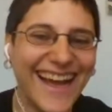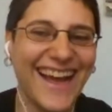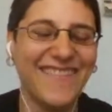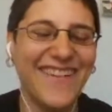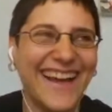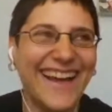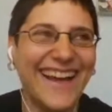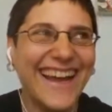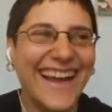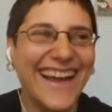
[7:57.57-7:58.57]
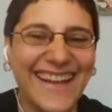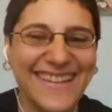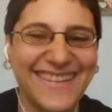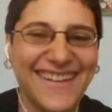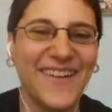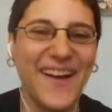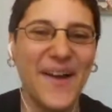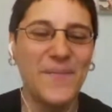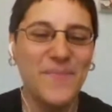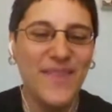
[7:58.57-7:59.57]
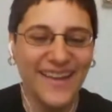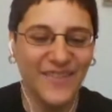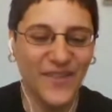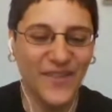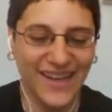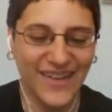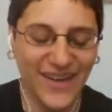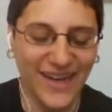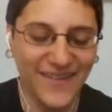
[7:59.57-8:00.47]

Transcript: Um, so um, when, like when